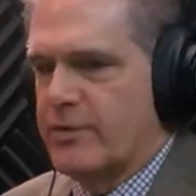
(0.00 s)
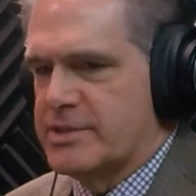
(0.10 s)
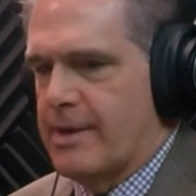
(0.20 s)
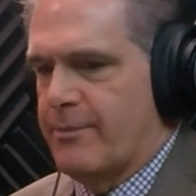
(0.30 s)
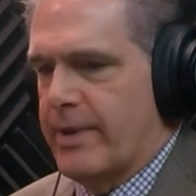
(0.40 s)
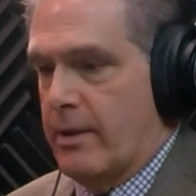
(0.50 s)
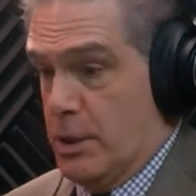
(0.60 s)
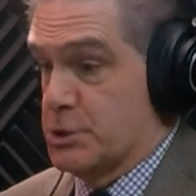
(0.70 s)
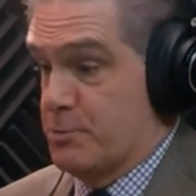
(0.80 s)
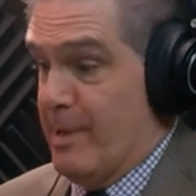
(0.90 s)
for something
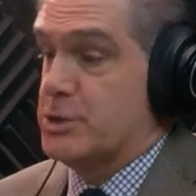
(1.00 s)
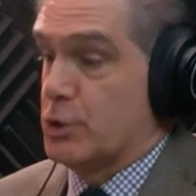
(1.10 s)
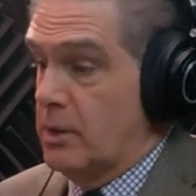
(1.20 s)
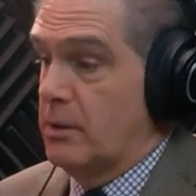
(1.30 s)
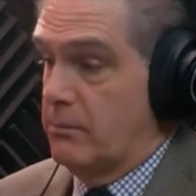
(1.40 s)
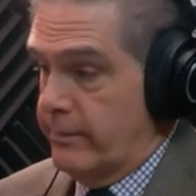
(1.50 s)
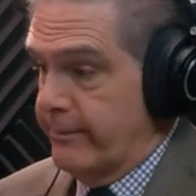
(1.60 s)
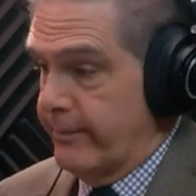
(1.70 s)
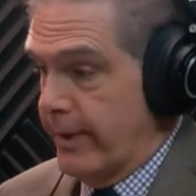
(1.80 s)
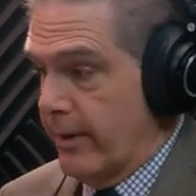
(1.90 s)
special,
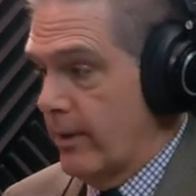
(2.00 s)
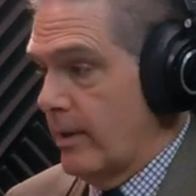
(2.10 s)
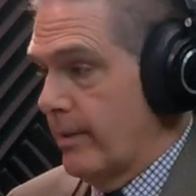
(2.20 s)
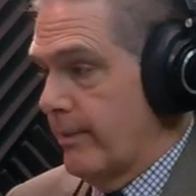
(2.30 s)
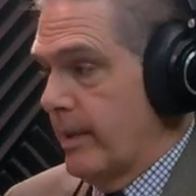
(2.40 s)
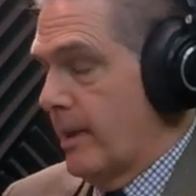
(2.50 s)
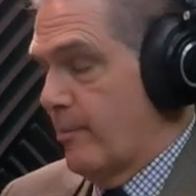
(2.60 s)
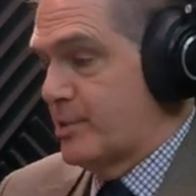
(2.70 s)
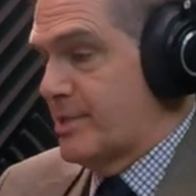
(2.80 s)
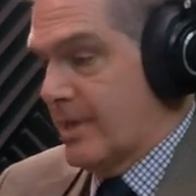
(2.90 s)
you know, a, yep. a,
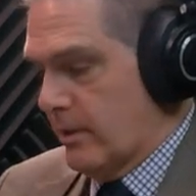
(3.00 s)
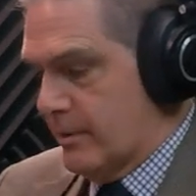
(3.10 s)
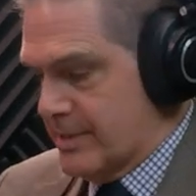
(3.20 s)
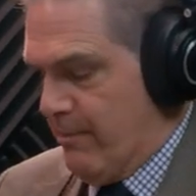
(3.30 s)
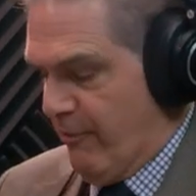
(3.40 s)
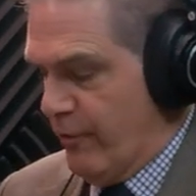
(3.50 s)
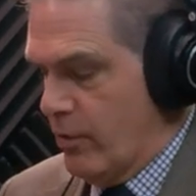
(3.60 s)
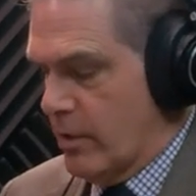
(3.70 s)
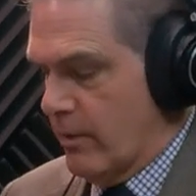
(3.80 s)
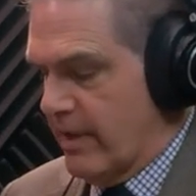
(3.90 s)
particular type of
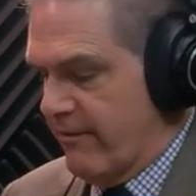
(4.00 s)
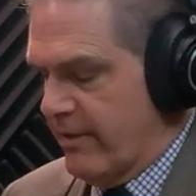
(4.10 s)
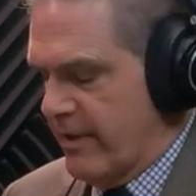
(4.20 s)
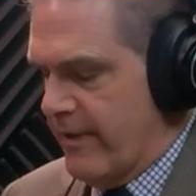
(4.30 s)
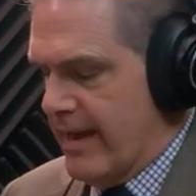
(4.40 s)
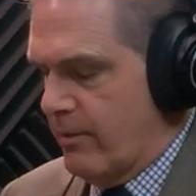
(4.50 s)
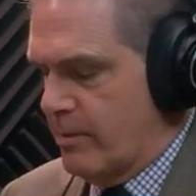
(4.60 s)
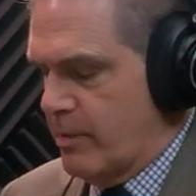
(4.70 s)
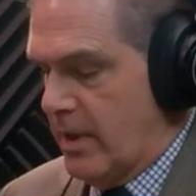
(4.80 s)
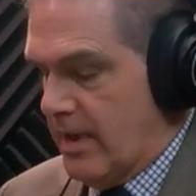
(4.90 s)
food or whatever, then that
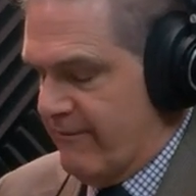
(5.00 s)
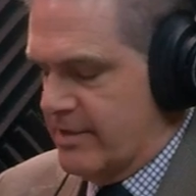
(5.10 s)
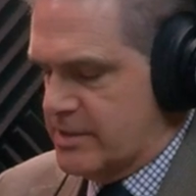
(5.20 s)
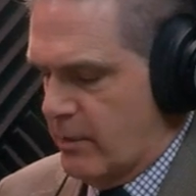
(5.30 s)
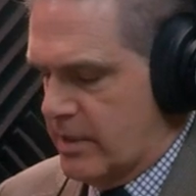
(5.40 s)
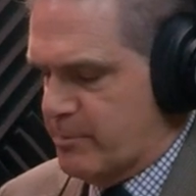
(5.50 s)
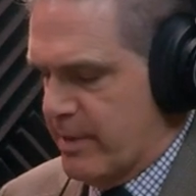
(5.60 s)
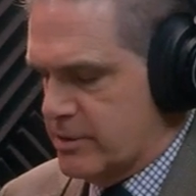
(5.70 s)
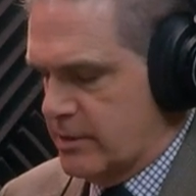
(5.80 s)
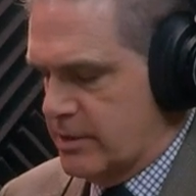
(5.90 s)
would be obviously what a
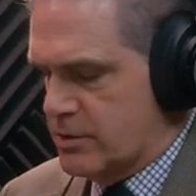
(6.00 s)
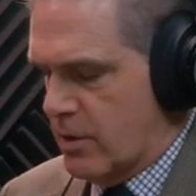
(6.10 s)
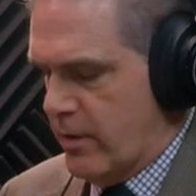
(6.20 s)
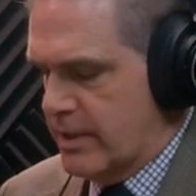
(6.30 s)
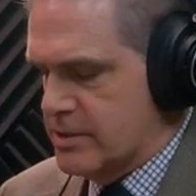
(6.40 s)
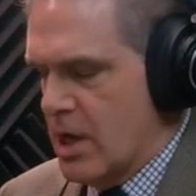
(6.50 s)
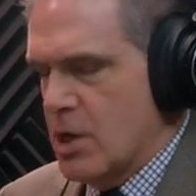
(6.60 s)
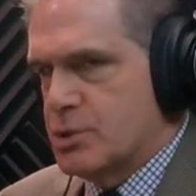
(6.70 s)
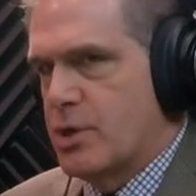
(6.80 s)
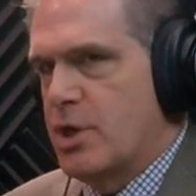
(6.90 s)
specialty store is.
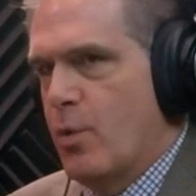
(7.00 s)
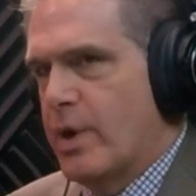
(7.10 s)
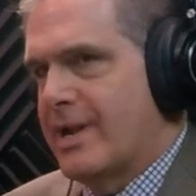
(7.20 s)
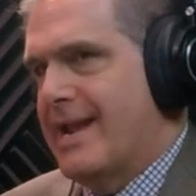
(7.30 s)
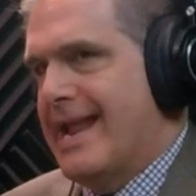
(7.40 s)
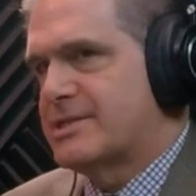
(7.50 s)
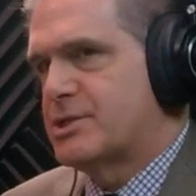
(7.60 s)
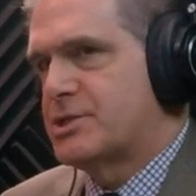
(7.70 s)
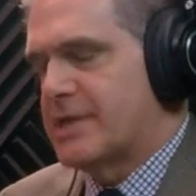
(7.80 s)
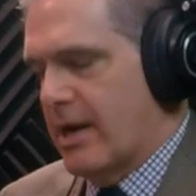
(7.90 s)
So you wouldn't
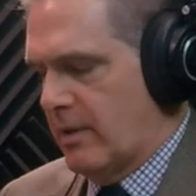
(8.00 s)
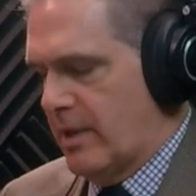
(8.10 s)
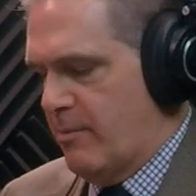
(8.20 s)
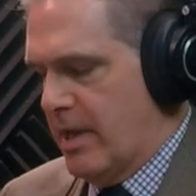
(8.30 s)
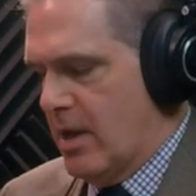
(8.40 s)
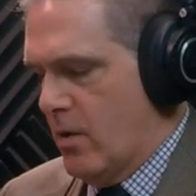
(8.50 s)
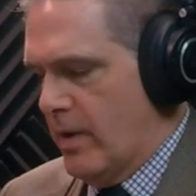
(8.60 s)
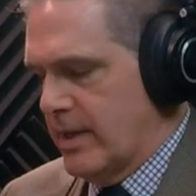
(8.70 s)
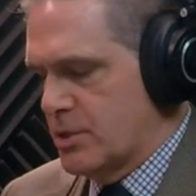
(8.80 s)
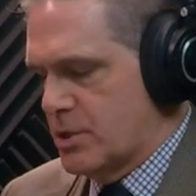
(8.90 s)
necessarily be
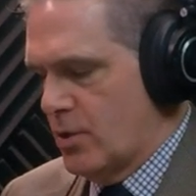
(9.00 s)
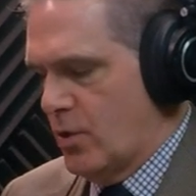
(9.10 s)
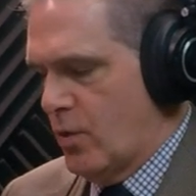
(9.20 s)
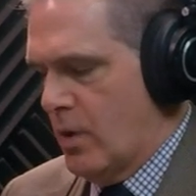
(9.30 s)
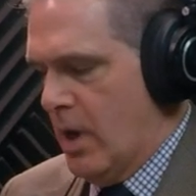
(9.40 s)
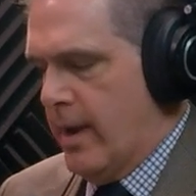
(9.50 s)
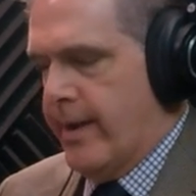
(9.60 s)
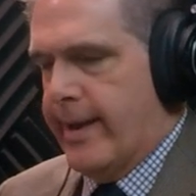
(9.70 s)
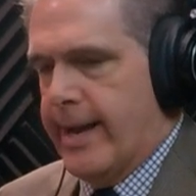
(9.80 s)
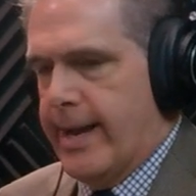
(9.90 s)
going to,
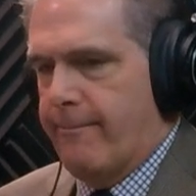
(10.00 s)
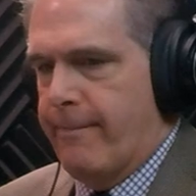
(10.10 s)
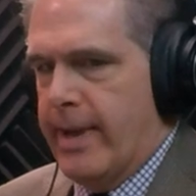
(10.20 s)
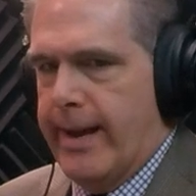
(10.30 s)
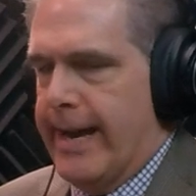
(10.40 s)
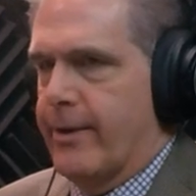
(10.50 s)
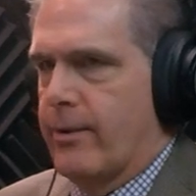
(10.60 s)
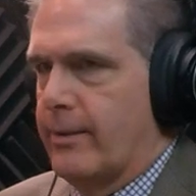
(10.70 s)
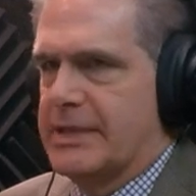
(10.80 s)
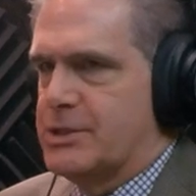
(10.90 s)
um, I don't
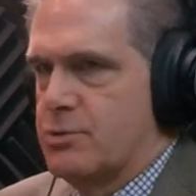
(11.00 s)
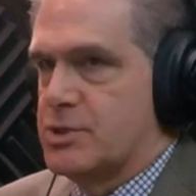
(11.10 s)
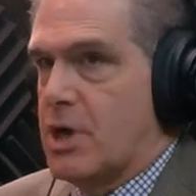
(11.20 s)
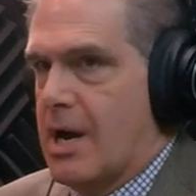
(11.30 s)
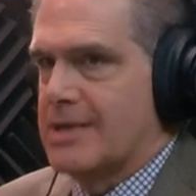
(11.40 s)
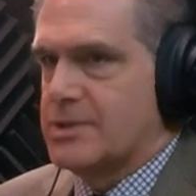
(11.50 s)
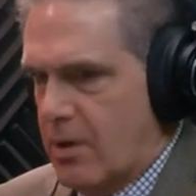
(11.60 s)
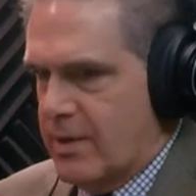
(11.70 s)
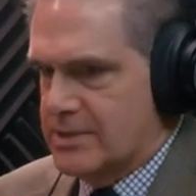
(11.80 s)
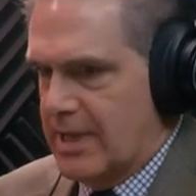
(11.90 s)
know, let's use
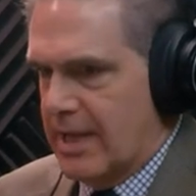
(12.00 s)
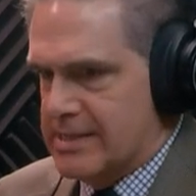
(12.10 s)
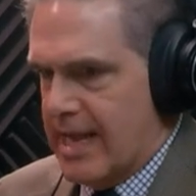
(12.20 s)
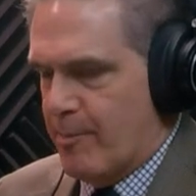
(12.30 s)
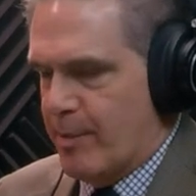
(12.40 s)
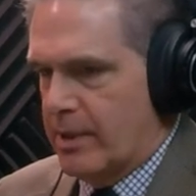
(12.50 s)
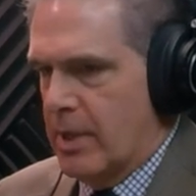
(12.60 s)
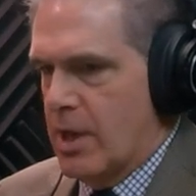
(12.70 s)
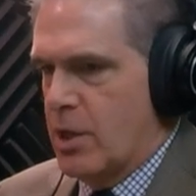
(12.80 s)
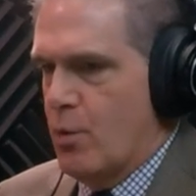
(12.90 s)
Costco as the
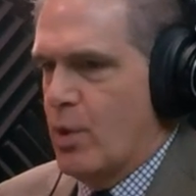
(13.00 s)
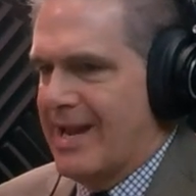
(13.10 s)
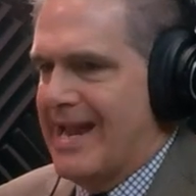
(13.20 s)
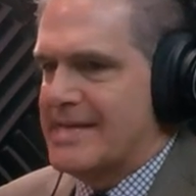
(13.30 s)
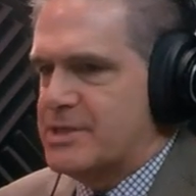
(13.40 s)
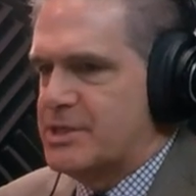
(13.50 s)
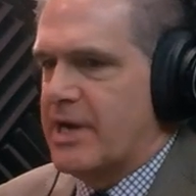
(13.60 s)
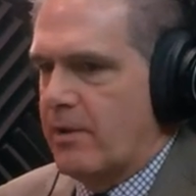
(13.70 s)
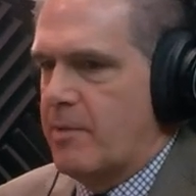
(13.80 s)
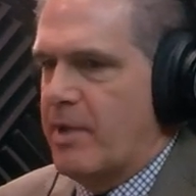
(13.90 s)
example. You wouldn't
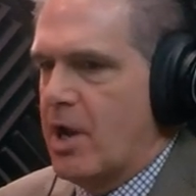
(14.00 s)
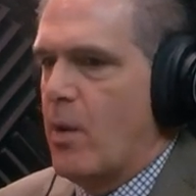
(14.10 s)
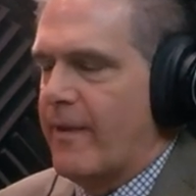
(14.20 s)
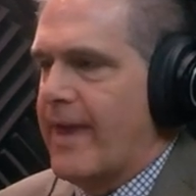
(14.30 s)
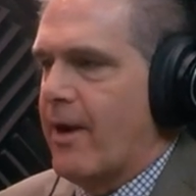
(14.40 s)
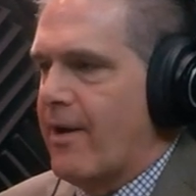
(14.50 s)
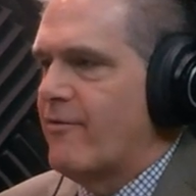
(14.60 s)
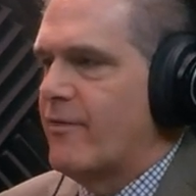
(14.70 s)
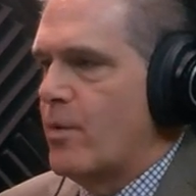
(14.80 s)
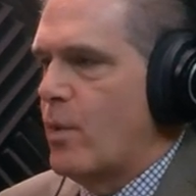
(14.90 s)
necessarily yep. be going there
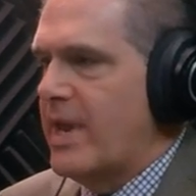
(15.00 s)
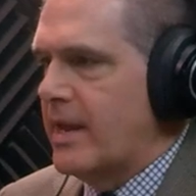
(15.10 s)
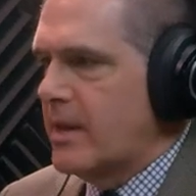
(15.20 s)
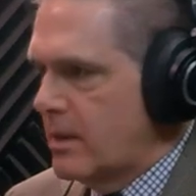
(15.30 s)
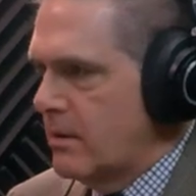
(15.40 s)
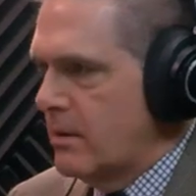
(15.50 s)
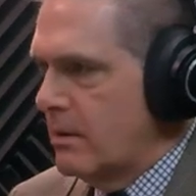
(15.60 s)
every week,